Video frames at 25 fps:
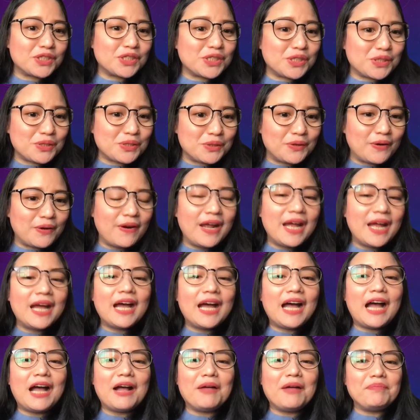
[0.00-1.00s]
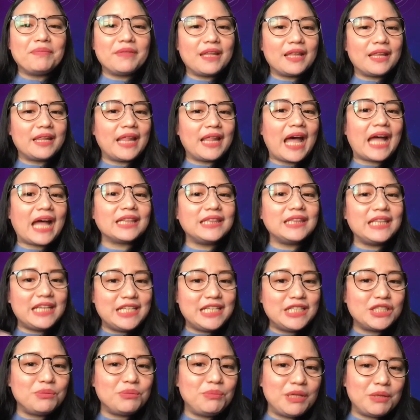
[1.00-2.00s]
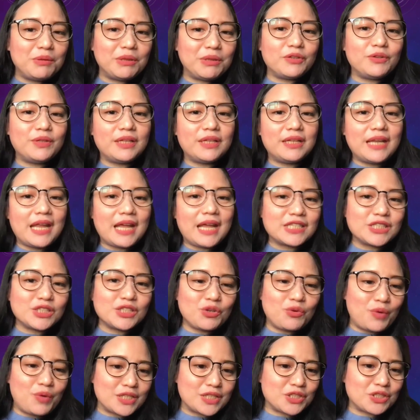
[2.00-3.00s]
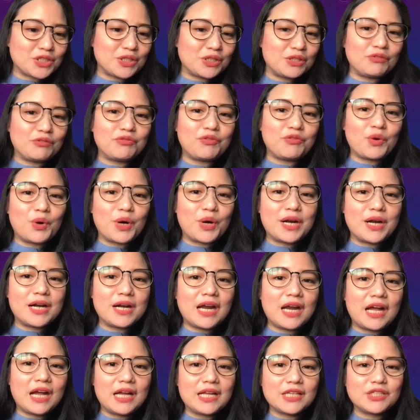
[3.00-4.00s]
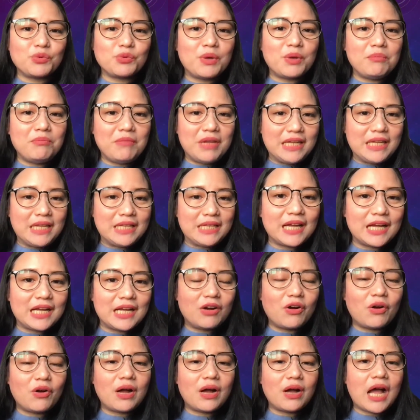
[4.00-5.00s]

So that leads me to the next question for Swimita.